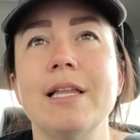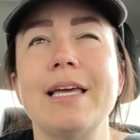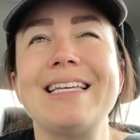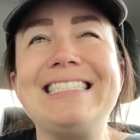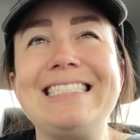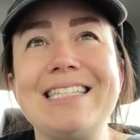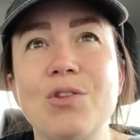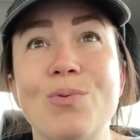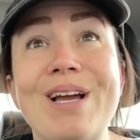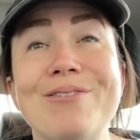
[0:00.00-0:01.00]
Like
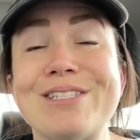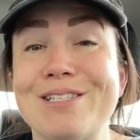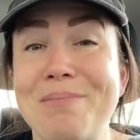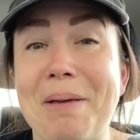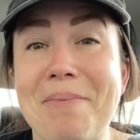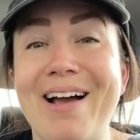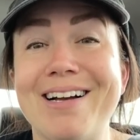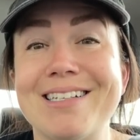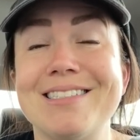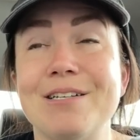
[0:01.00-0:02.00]
3 hours is my
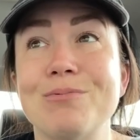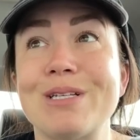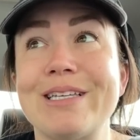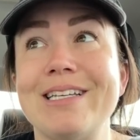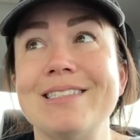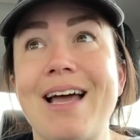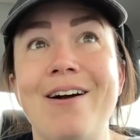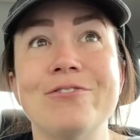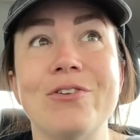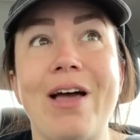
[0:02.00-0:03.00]
max. It really is.
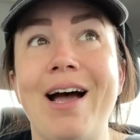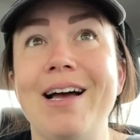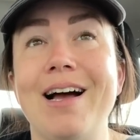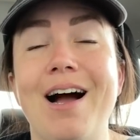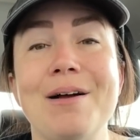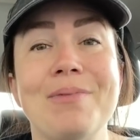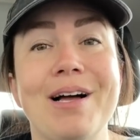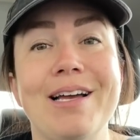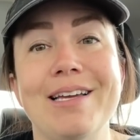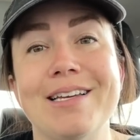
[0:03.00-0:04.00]
After that, I'm
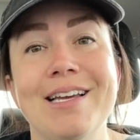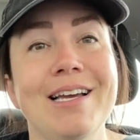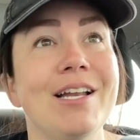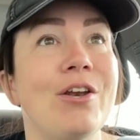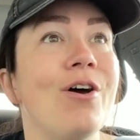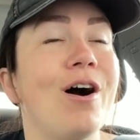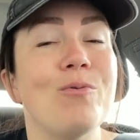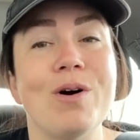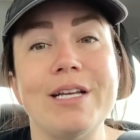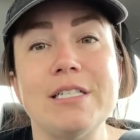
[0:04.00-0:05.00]
like not
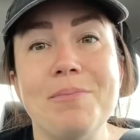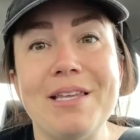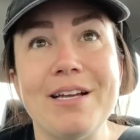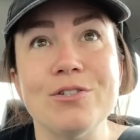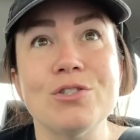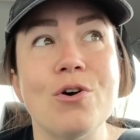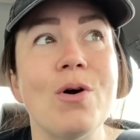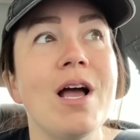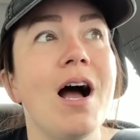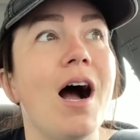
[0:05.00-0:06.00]
wanting to be there.
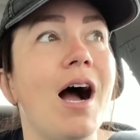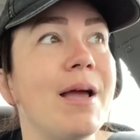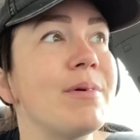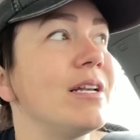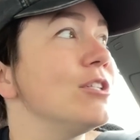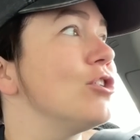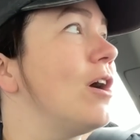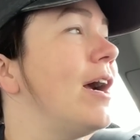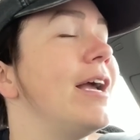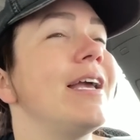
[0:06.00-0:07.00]
So I'm gonna
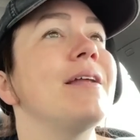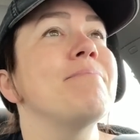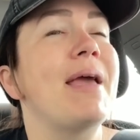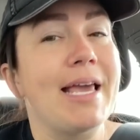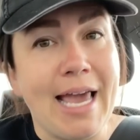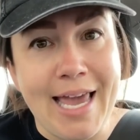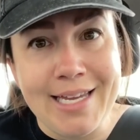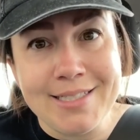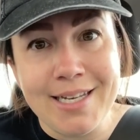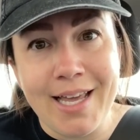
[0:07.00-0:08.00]
try and make
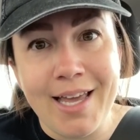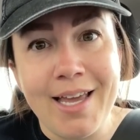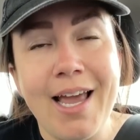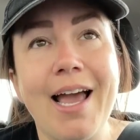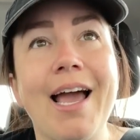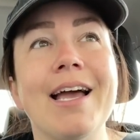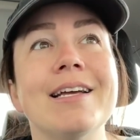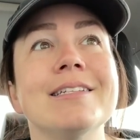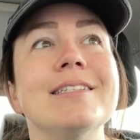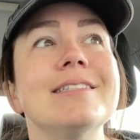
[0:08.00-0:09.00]
hay today
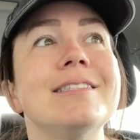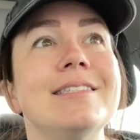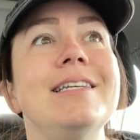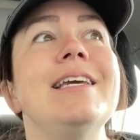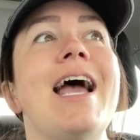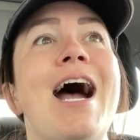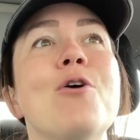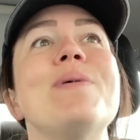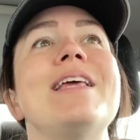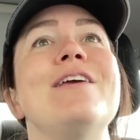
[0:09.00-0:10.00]
and see
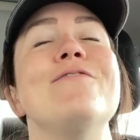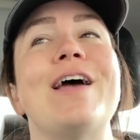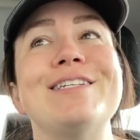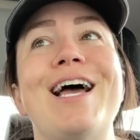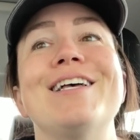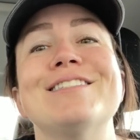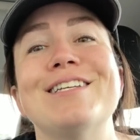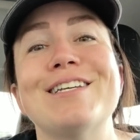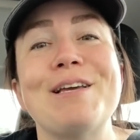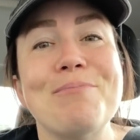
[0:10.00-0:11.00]
how many
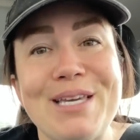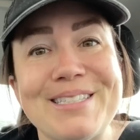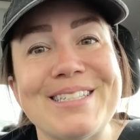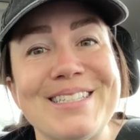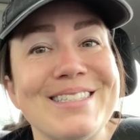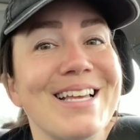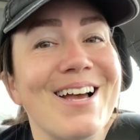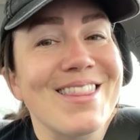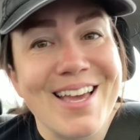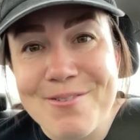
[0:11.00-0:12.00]
fantastic pieces
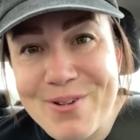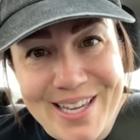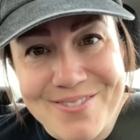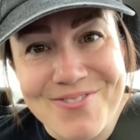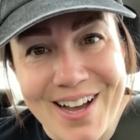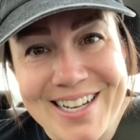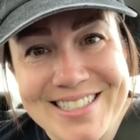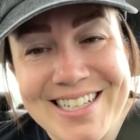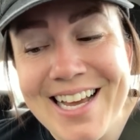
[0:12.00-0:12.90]
that we can find.